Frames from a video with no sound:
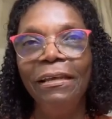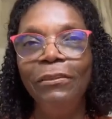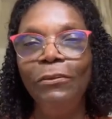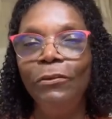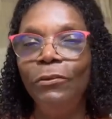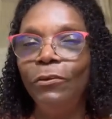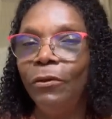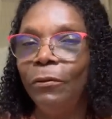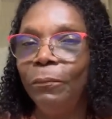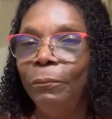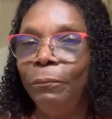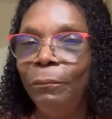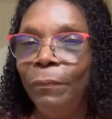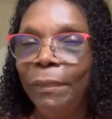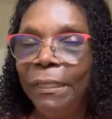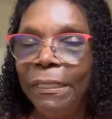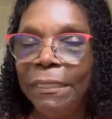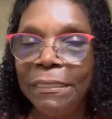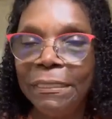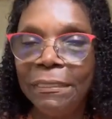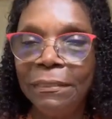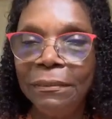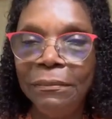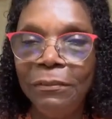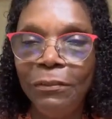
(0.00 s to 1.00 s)
You don't
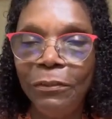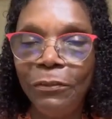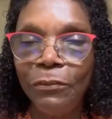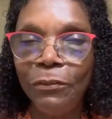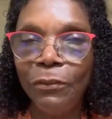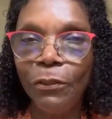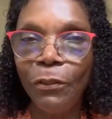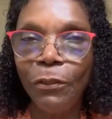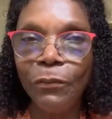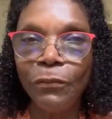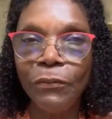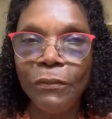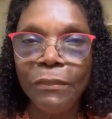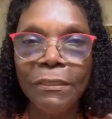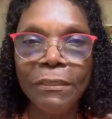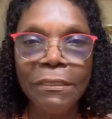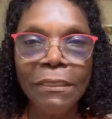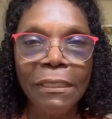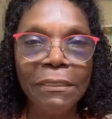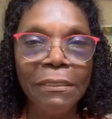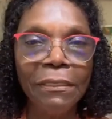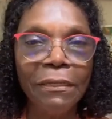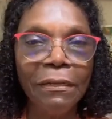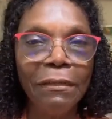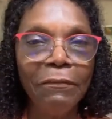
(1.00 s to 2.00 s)
miss your doses.
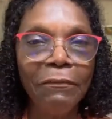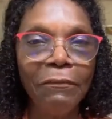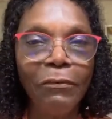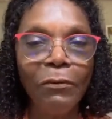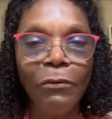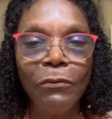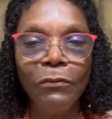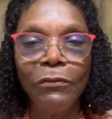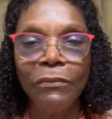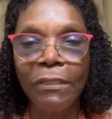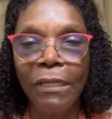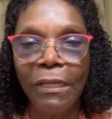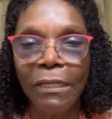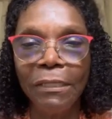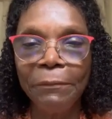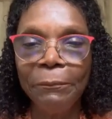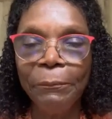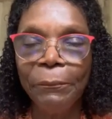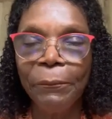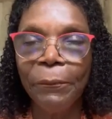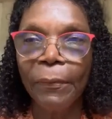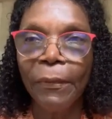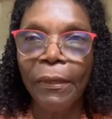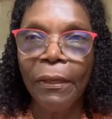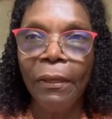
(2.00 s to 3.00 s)
I tell folks that
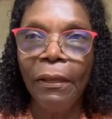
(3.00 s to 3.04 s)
